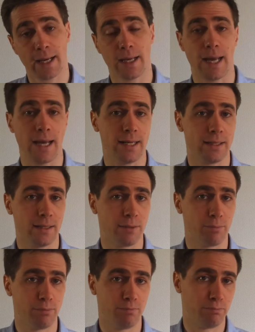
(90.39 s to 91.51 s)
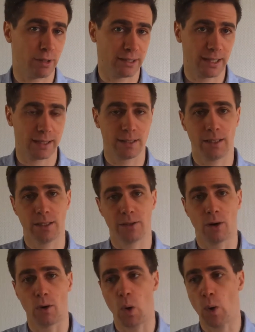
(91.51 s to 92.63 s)
and is it protected
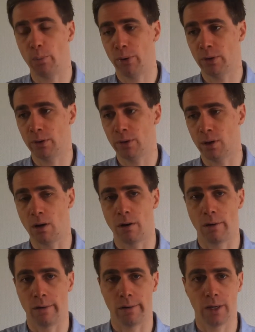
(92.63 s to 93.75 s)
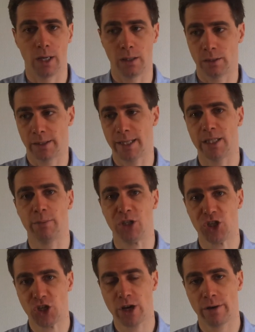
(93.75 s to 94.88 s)
or open or can it be
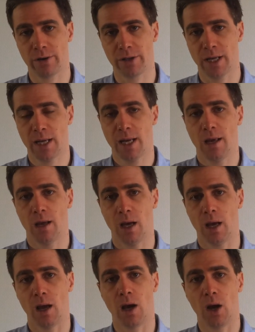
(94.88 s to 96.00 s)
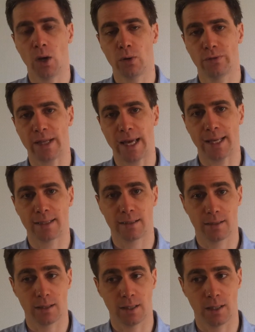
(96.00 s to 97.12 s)
shared, all of
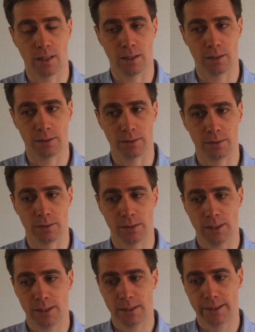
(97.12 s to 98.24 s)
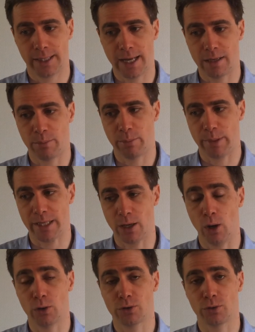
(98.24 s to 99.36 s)
that can be
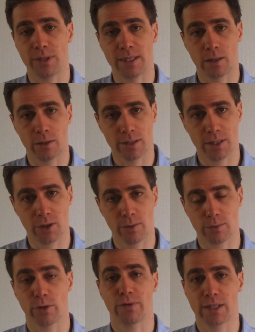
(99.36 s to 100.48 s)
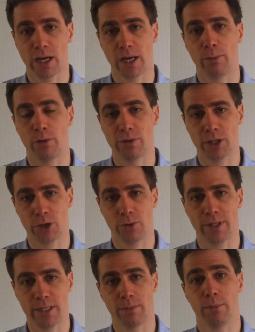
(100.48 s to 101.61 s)
also discussed in terms of cyber
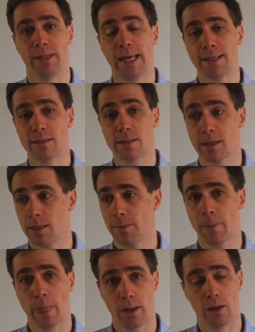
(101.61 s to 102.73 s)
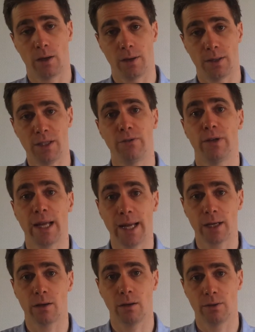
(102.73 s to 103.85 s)
security, but that's a different
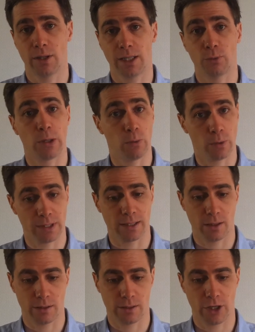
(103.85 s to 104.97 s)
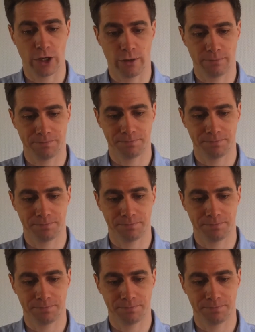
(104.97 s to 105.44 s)
angle that we won't discuss here